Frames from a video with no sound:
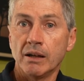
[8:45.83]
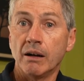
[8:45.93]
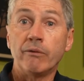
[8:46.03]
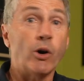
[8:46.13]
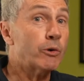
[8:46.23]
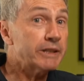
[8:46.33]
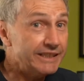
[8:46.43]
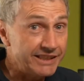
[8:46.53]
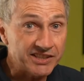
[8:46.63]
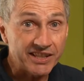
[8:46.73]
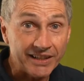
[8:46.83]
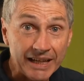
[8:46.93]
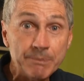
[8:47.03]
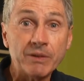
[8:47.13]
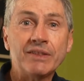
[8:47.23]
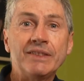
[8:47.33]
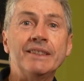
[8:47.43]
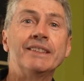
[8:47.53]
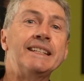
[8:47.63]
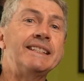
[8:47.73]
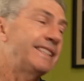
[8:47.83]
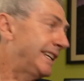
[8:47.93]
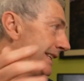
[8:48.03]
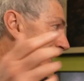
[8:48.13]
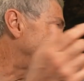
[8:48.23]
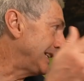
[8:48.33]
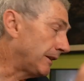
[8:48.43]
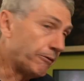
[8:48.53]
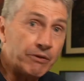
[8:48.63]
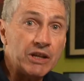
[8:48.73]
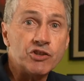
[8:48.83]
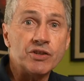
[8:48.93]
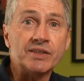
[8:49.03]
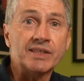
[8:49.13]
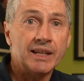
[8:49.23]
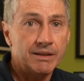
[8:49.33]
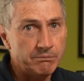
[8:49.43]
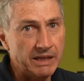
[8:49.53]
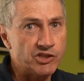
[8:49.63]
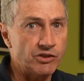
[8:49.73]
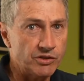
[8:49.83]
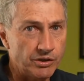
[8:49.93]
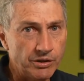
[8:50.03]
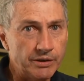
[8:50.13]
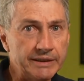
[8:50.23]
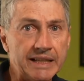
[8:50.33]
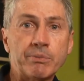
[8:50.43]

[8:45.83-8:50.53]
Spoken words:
I've already listed a heap of these in the features mentioned earlier,